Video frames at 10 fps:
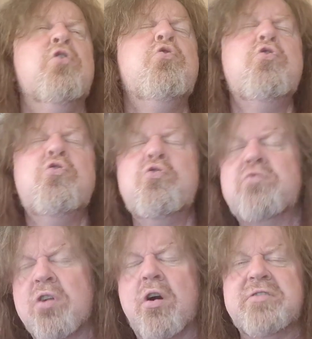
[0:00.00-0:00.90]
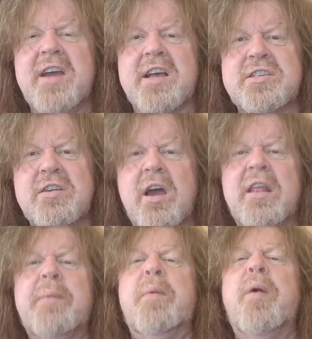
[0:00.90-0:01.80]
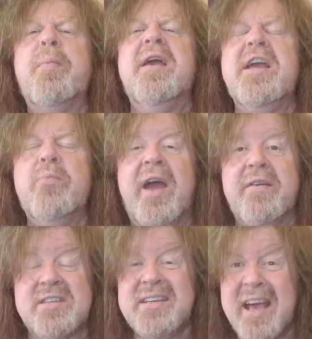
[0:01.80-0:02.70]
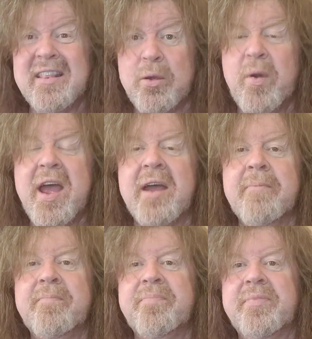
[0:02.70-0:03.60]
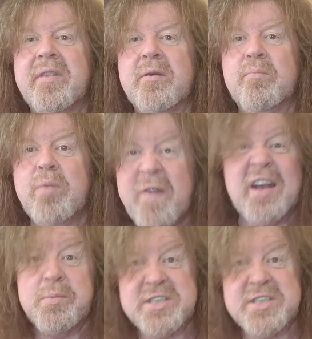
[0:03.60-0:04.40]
Oh, God, yes. Yeah, they were proper heat waves. Yeah, they were. We've had